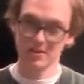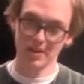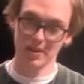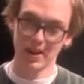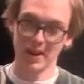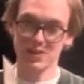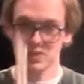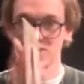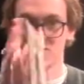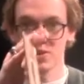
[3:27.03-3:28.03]
or I guess
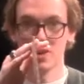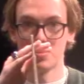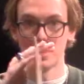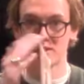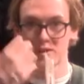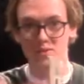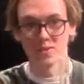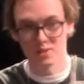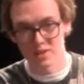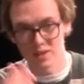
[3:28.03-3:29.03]
just straight up like this,
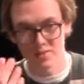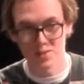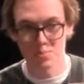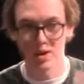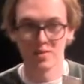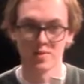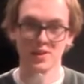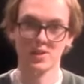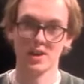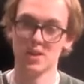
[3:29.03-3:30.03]
and you can have the spine
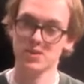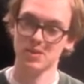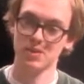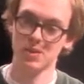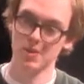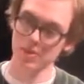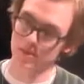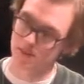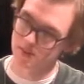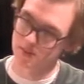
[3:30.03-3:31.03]
facing out so you know what
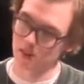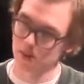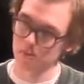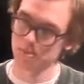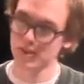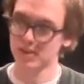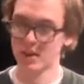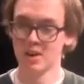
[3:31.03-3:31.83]
the album is.